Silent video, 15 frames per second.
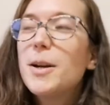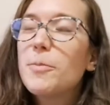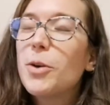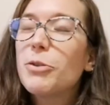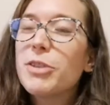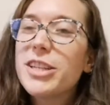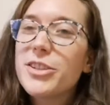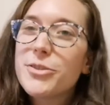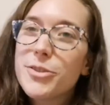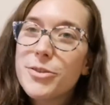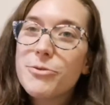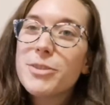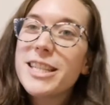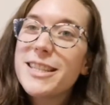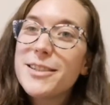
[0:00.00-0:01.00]
My
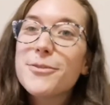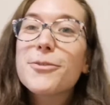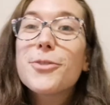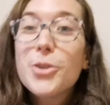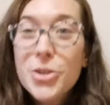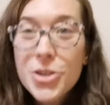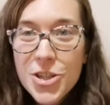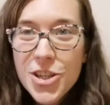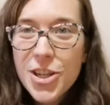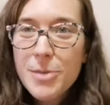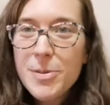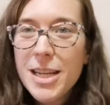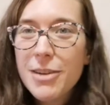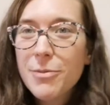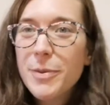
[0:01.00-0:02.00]
recent
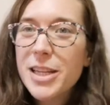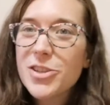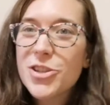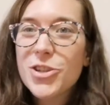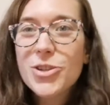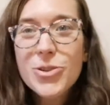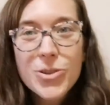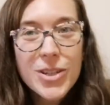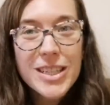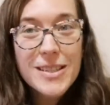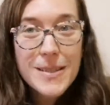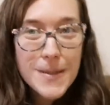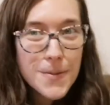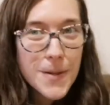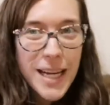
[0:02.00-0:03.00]
Flosstubes have been short and
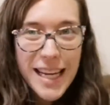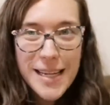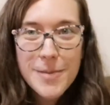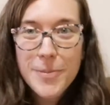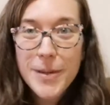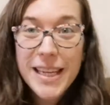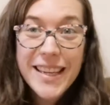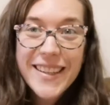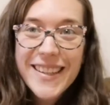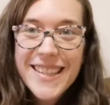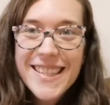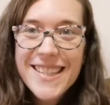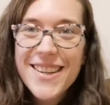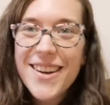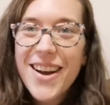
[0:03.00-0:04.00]
sweet
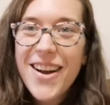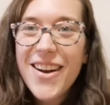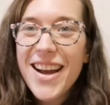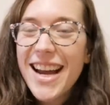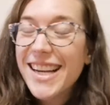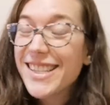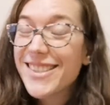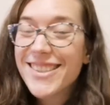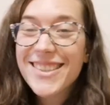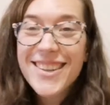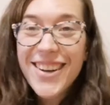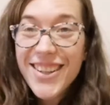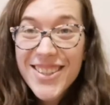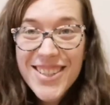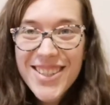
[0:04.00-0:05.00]
because I just
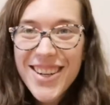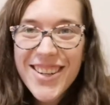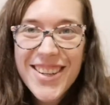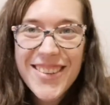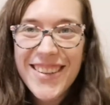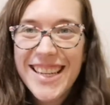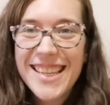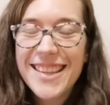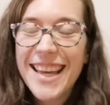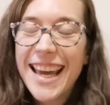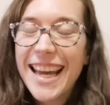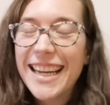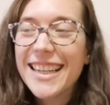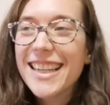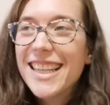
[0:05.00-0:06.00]
can't show you
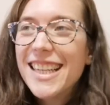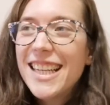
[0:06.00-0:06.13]
anything.